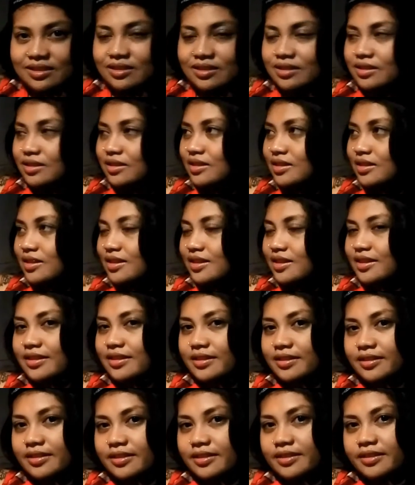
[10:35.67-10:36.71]

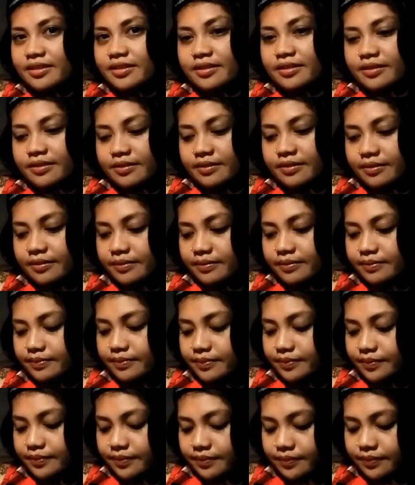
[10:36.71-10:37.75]

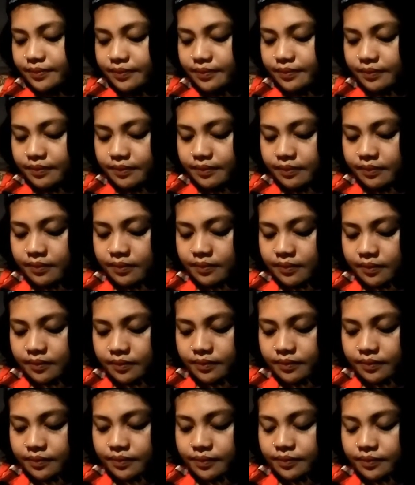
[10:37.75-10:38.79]

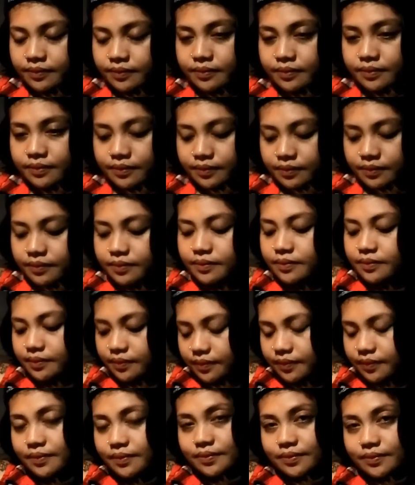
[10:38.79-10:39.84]

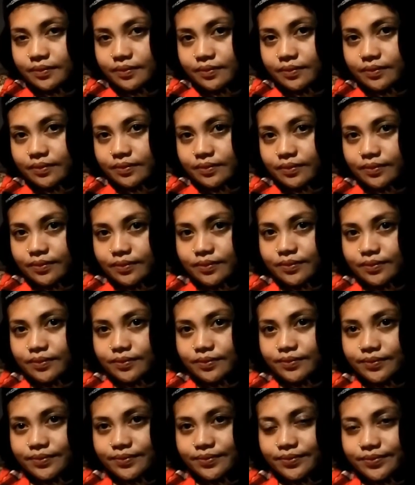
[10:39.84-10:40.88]

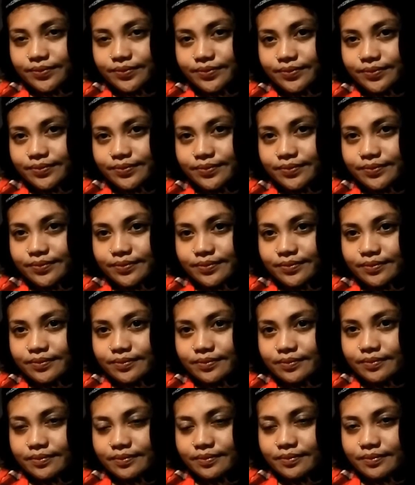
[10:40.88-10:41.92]

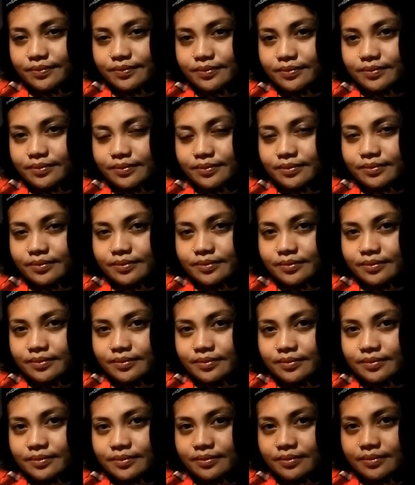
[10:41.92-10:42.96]

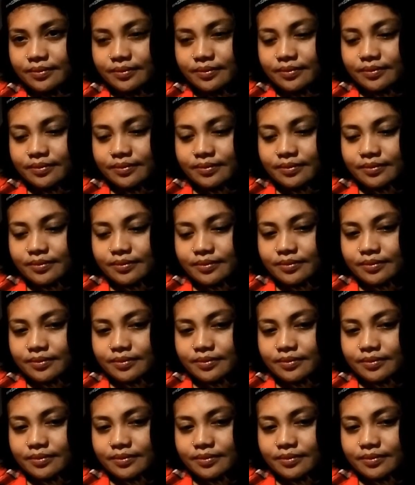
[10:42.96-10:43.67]
[no speech]